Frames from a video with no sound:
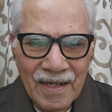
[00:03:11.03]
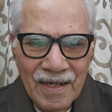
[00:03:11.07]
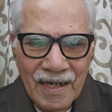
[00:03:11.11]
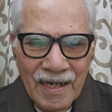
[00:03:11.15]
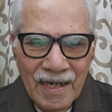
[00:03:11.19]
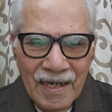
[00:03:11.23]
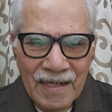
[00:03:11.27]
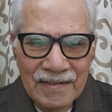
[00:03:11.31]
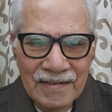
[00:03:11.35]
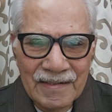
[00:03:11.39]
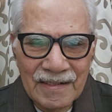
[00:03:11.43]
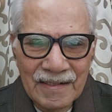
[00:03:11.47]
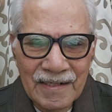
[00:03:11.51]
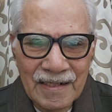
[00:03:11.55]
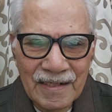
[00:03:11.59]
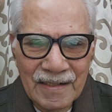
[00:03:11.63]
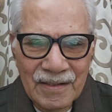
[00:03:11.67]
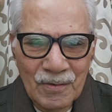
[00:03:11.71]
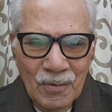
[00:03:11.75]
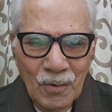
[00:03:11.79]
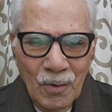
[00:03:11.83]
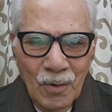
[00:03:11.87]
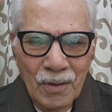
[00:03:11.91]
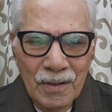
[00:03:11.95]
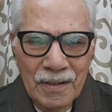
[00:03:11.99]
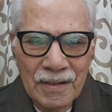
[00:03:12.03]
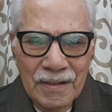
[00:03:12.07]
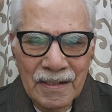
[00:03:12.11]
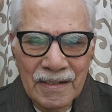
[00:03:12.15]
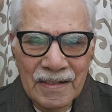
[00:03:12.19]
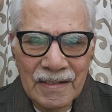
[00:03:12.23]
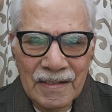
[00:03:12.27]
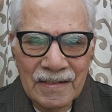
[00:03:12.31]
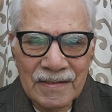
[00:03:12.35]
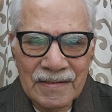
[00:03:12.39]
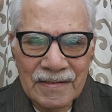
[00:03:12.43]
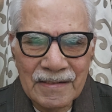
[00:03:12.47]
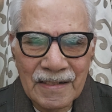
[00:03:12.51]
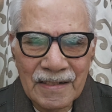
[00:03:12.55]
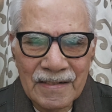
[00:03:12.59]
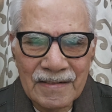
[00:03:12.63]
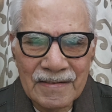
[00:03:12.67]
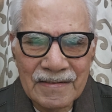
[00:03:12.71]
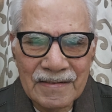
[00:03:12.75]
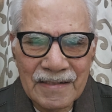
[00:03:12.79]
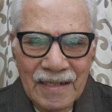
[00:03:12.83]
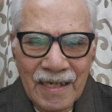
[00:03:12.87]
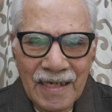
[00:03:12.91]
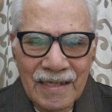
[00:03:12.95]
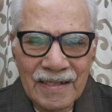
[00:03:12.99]
And the controlled conditions
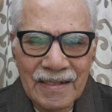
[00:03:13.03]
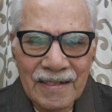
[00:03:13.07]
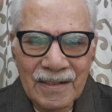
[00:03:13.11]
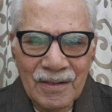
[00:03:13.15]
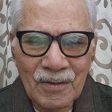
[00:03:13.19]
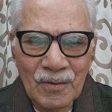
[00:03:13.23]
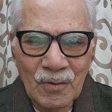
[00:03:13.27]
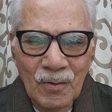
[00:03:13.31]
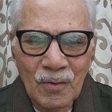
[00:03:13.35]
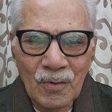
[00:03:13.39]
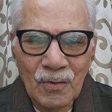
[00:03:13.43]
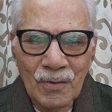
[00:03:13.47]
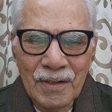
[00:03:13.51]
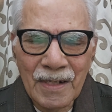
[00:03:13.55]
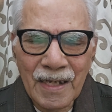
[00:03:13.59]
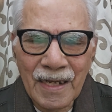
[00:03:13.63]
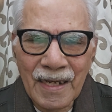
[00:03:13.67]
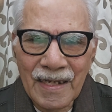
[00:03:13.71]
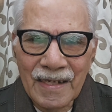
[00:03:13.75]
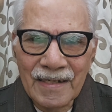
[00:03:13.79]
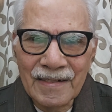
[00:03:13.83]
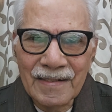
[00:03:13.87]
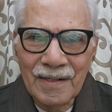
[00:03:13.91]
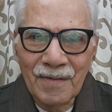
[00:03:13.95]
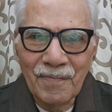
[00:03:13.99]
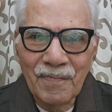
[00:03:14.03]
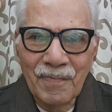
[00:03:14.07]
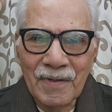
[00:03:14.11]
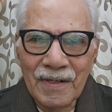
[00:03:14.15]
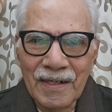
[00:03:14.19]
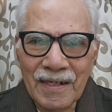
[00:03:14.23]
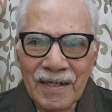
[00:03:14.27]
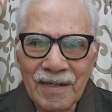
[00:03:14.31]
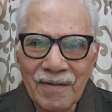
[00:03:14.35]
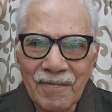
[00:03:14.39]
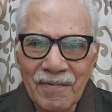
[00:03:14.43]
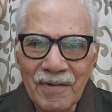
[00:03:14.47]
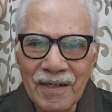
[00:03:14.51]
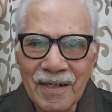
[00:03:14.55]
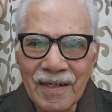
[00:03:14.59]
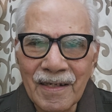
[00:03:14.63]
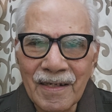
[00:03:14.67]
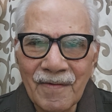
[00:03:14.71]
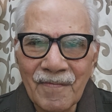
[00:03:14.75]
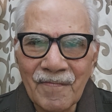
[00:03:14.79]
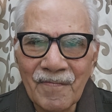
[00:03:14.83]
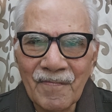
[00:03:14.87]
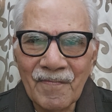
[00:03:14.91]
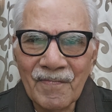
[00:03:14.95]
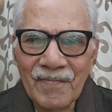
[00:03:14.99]
shall include, as applicable
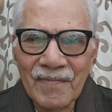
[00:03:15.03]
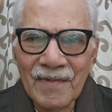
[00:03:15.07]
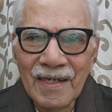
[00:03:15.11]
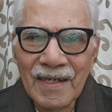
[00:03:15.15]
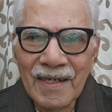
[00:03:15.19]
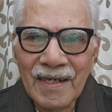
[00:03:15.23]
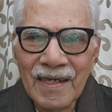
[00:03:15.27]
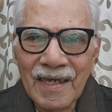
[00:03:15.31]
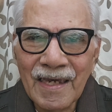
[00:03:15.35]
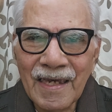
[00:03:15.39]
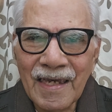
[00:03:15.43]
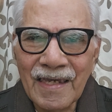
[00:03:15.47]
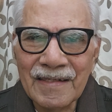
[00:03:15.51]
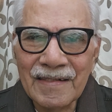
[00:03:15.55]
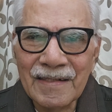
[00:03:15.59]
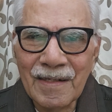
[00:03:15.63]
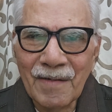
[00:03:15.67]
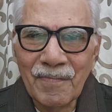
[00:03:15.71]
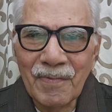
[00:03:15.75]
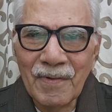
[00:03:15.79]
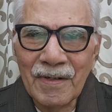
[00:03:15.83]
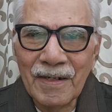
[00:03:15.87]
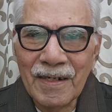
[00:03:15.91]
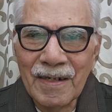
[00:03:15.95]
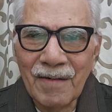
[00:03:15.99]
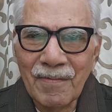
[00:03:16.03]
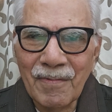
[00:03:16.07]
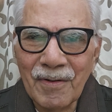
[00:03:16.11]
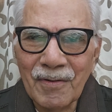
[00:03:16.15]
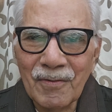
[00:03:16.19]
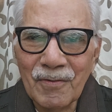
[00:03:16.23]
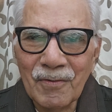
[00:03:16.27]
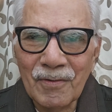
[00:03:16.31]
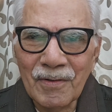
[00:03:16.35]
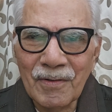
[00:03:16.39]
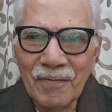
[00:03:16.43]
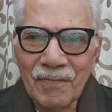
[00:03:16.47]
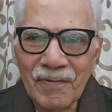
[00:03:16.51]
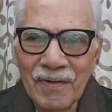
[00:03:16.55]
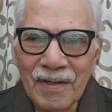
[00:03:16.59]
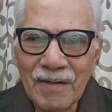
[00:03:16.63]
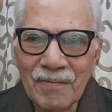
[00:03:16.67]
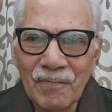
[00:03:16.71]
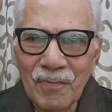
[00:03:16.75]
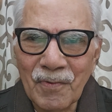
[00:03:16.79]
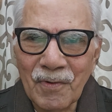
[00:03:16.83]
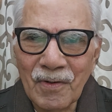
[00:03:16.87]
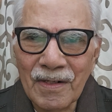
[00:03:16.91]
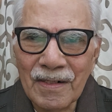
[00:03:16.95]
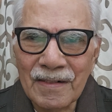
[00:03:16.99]
to different
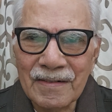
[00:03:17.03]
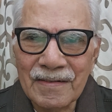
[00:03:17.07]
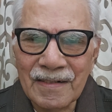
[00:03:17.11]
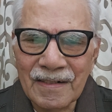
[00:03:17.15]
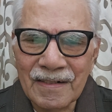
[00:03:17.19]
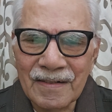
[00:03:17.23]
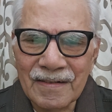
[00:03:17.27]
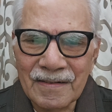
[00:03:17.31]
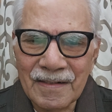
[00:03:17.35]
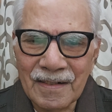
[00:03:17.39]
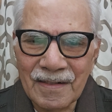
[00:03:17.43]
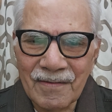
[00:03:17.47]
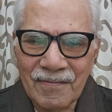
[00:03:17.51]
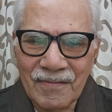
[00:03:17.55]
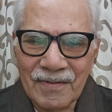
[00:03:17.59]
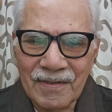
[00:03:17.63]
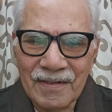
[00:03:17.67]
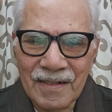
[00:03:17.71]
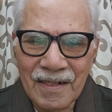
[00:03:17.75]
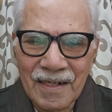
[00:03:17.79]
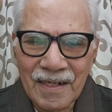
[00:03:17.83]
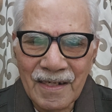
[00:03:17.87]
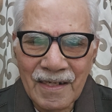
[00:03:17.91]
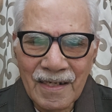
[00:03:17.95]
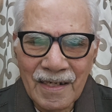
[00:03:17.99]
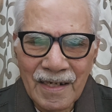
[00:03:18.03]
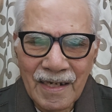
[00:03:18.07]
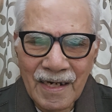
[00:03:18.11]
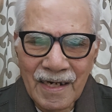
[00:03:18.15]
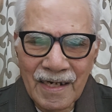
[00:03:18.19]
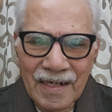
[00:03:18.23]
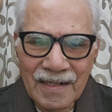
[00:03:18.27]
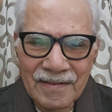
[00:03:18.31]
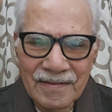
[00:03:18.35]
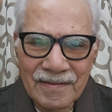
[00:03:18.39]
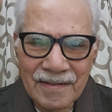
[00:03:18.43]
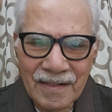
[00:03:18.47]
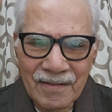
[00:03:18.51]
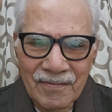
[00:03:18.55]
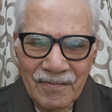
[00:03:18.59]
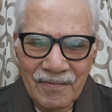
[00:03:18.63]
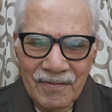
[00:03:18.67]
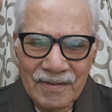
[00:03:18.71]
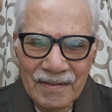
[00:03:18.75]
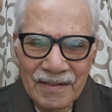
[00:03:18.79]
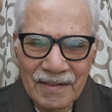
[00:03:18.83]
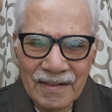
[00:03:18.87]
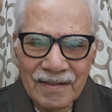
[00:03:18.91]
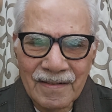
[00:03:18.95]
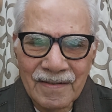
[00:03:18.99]
products and
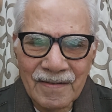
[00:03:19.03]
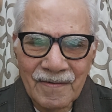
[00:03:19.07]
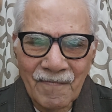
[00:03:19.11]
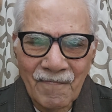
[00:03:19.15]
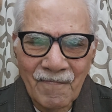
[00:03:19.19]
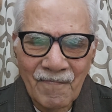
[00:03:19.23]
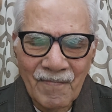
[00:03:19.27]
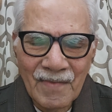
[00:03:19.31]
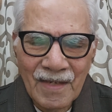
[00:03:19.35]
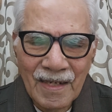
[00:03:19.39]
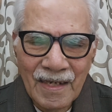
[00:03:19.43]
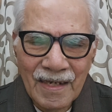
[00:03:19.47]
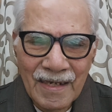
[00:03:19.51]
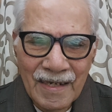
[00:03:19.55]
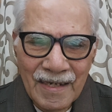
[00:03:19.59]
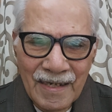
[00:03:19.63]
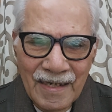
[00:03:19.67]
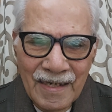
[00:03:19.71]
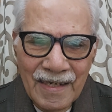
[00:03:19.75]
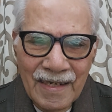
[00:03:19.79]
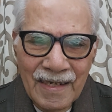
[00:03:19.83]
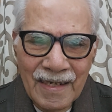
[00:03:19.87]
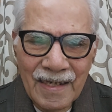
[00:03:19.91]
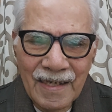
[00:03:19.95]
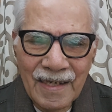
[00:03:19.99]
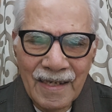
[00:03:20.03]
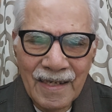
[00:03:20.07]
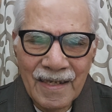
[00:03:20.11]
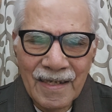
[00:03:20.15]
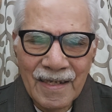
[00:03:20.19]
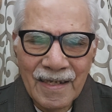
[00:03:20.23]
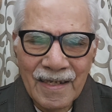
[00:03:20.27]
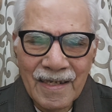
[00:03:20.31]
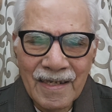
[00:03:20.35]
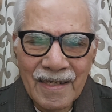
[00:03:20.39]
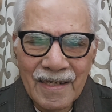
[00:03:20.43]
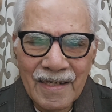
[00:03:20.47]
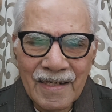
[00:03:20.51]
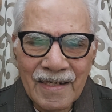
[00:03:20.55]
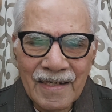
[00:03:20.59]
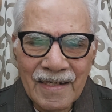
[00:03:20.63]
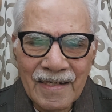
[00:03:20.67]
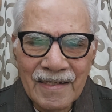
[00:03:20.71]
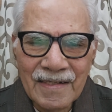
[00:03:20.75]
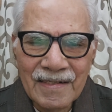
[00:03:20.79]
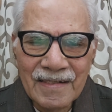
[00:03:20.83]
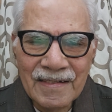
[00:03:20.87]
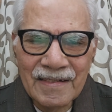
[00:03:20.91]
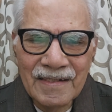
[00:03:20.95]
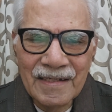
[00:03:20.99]
services, A,
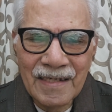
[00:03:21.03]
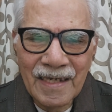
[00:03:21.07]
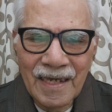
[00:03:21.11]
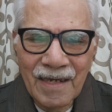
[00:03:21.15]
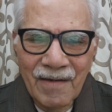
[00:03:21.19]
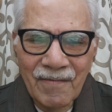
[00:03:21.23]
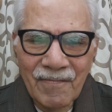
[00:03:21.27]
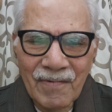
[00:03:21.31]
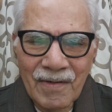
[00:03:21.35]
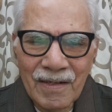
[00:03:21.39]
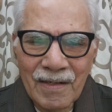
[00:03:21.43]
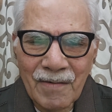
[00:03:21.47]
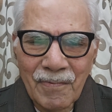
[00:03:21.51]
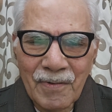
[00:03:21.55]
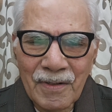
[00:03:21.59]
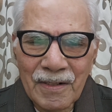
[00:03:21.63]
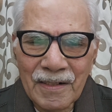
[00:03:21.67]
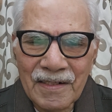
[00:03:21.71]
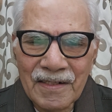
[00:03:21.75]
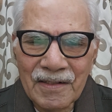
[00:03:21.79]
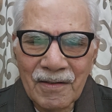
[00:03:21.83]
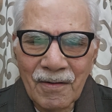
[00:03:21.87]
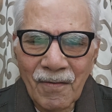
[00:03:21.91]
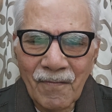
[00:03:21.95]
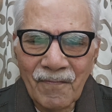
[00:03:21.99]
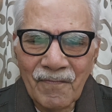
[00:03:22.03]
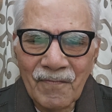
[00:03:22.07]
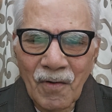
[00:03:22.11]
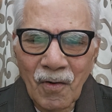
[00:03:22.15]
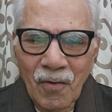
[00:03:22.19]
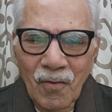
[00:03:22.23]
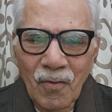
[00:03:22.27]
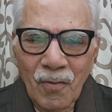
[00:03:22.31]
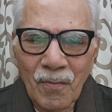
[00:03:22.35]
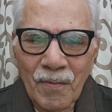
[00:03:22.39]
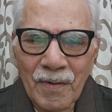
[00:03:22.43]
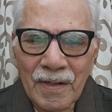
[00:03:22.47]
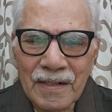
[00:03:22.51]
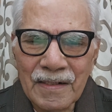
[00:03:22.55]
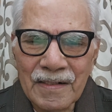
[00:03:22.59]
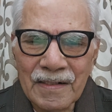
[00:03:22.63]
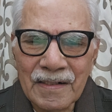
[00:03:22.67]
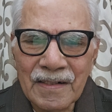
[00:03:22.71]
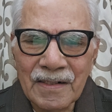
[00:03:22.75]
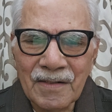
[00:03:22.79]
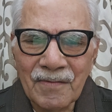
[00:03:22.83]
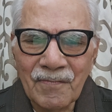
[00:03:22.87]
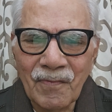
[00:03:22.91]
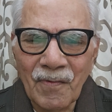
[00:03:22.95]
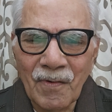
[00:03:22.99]
the availability of documented
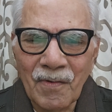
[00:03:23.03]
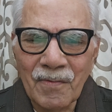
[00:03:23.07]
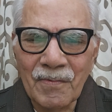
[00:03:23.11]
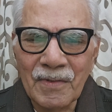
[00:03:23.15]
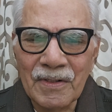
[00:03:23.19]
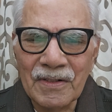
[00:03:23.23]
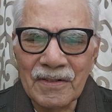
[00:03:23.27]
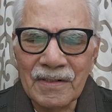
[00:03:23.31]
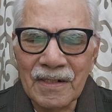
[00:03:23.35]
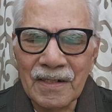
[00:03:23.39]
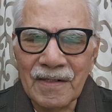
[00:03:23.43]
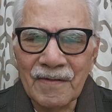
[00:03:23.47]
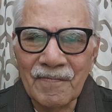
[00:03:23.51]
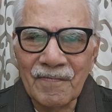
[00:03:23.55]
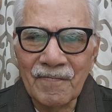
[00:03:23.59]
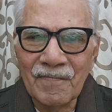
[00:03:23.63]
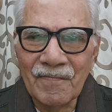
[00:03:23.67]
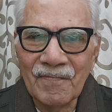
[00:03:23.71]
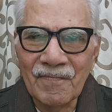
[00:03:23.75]
information